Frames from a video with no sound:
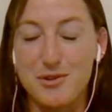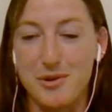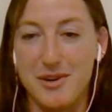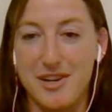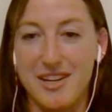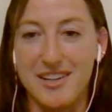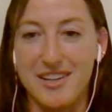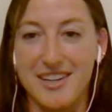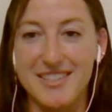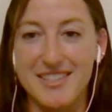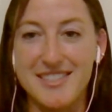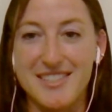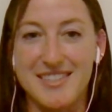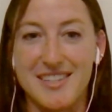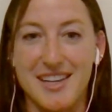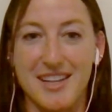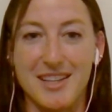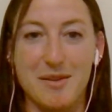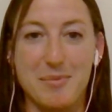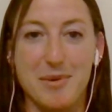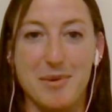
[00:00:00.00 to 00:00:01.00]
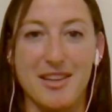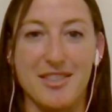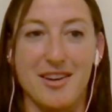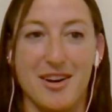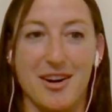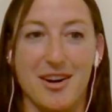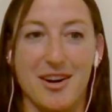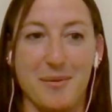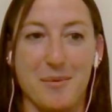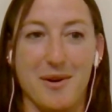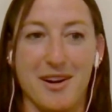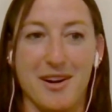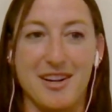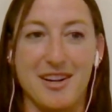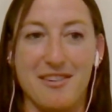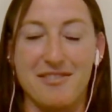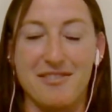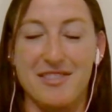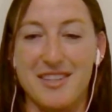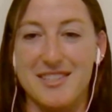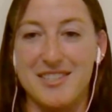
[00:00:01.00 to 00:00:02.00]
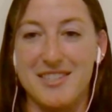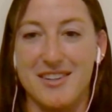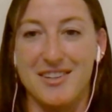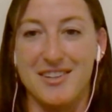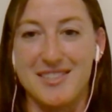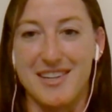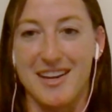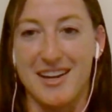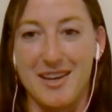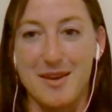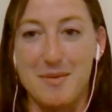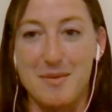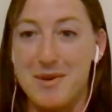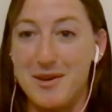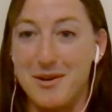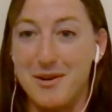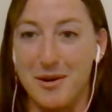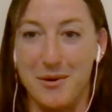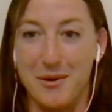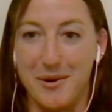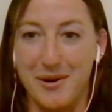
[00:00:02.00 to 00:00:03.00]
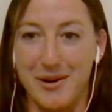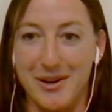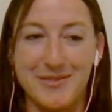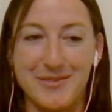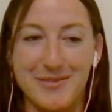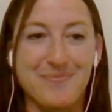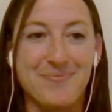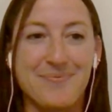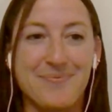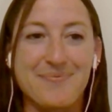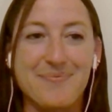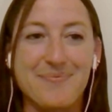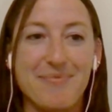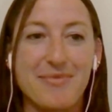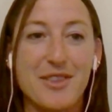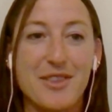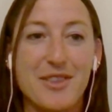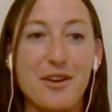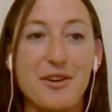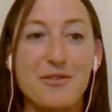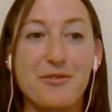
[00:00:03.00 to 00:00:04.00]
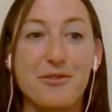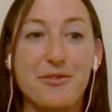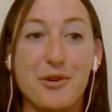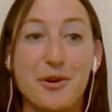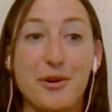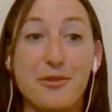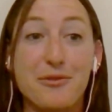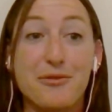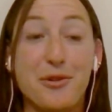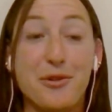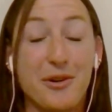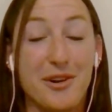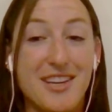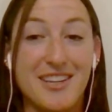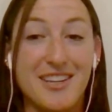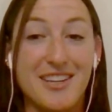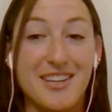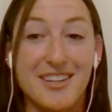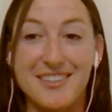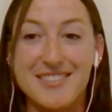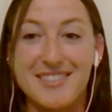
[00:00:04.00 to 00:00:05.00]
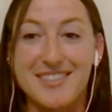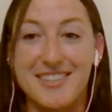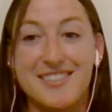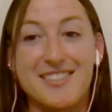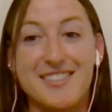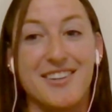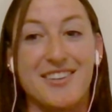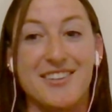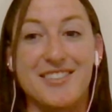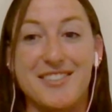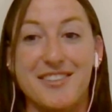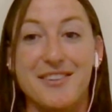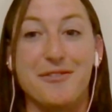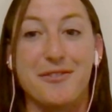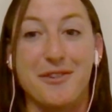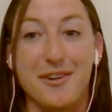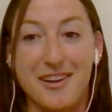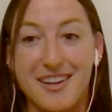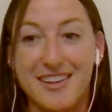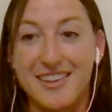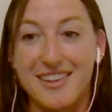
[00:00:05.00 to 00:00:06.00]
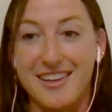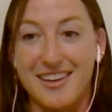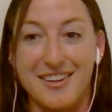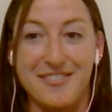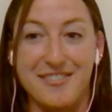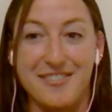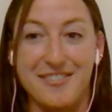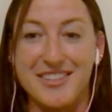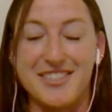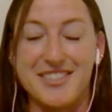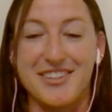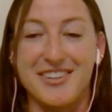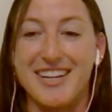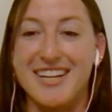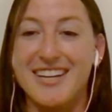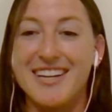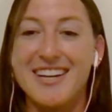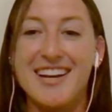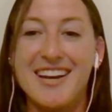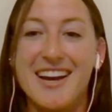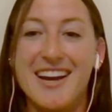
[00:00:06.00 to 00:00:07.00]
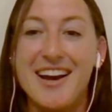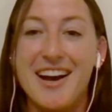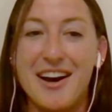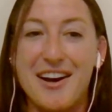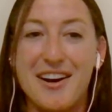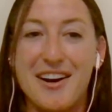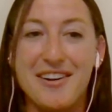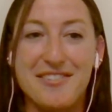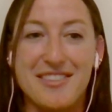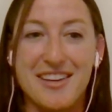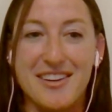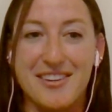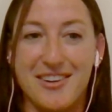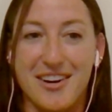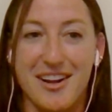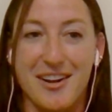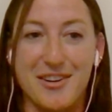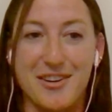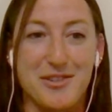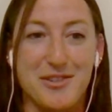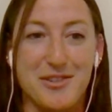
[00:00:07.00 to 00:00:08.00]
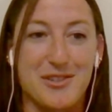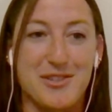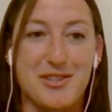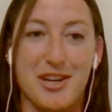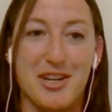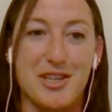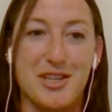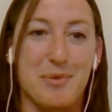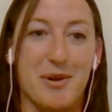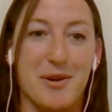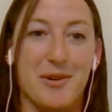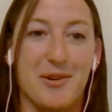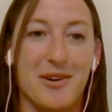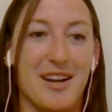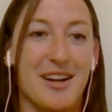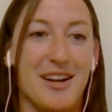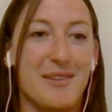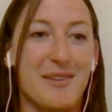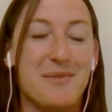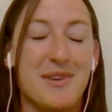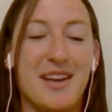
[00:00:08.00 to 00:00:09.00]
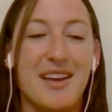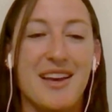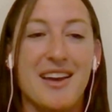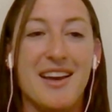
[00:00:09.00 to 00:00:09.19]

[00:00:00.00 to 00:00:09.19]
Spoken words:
joining us to celebrate the hard work of this year's IEP cohort. For 40 years, this year is the 40th anniversary of the International Exchange Program.